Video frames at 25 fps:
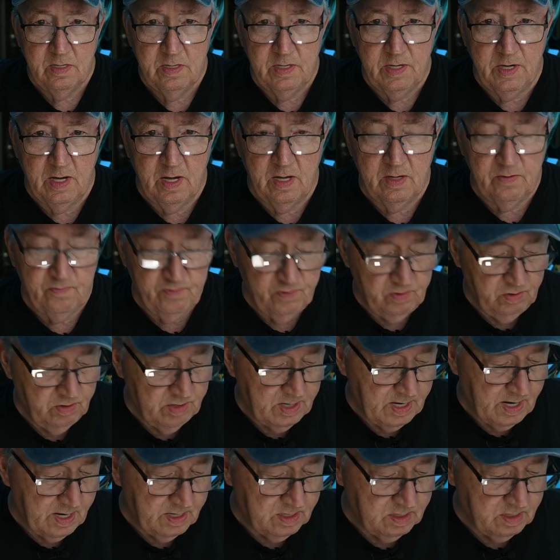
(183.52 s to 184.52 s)

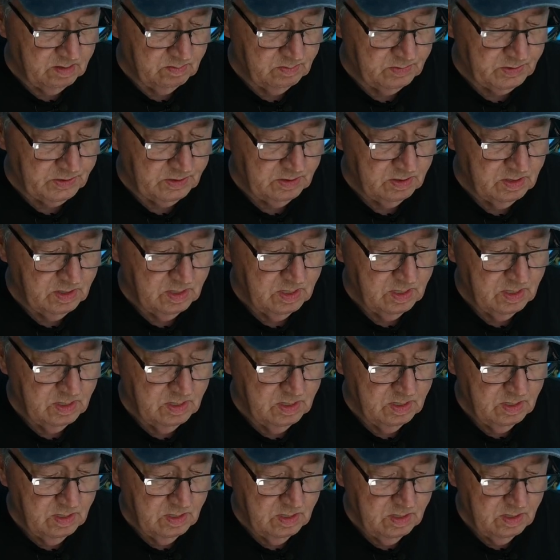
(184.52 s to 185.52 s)
non-food items,
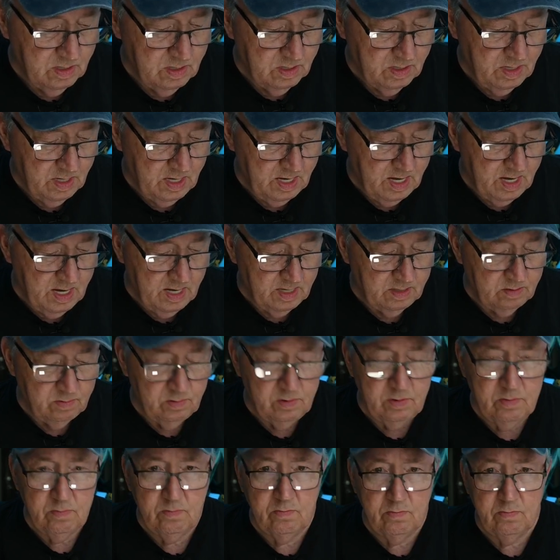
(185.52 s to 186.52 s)

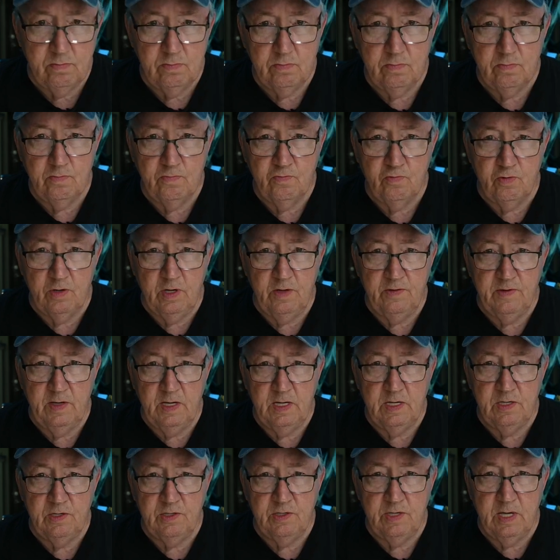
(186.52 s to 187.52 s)
and for
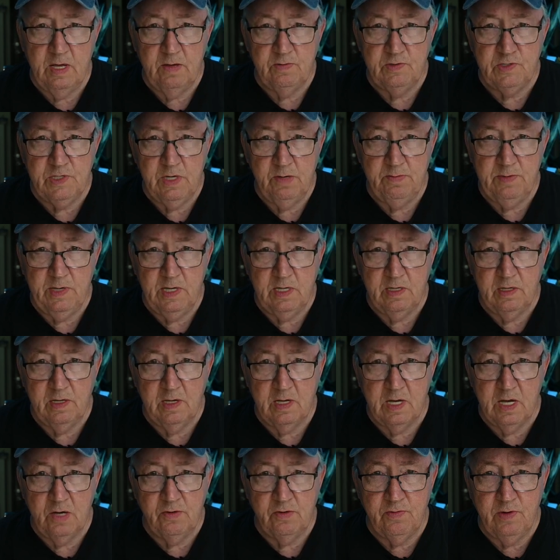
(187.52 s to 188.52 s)
anything that you have shipped into
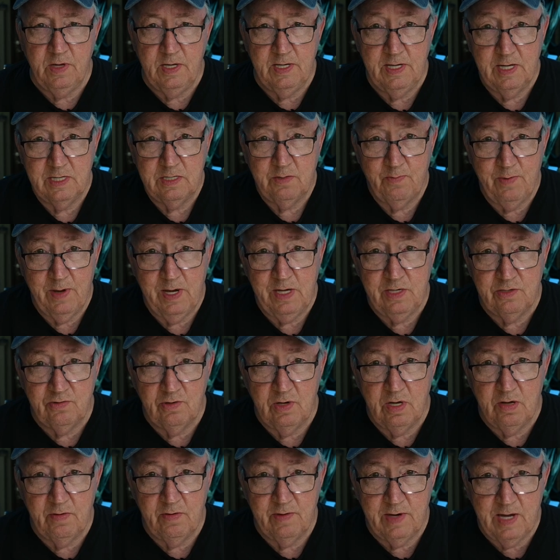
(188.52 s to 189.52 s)
the country, you get to pay
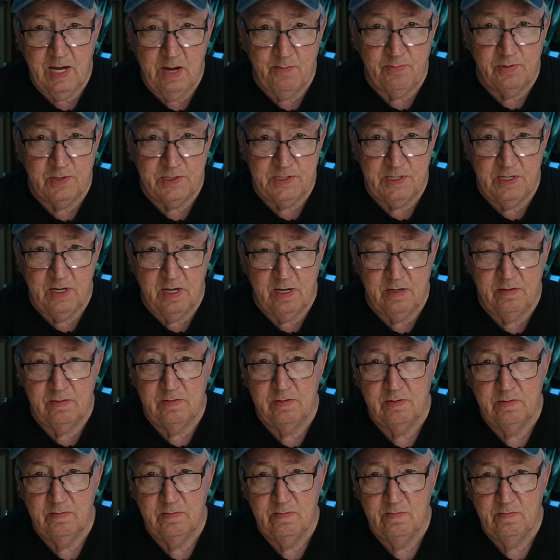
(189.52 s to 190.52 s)
twelve point five percent
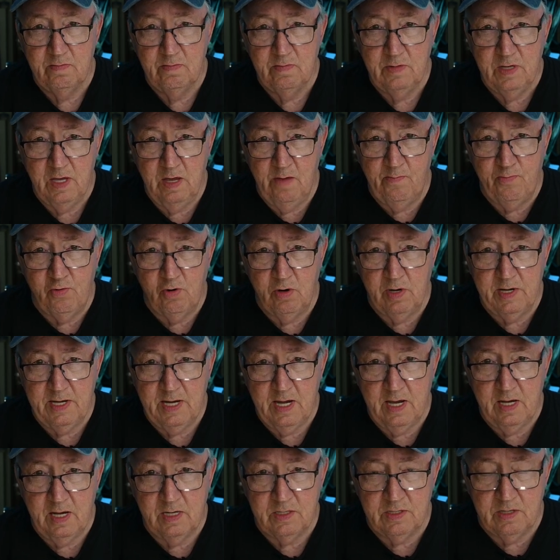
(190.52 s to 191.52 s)
import
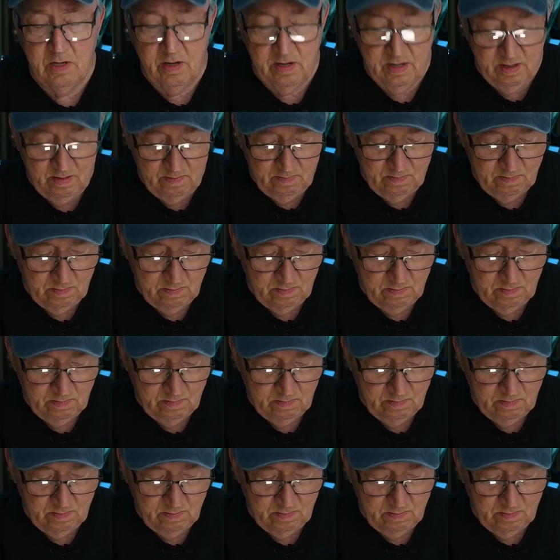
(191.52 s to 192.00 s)
tax on it.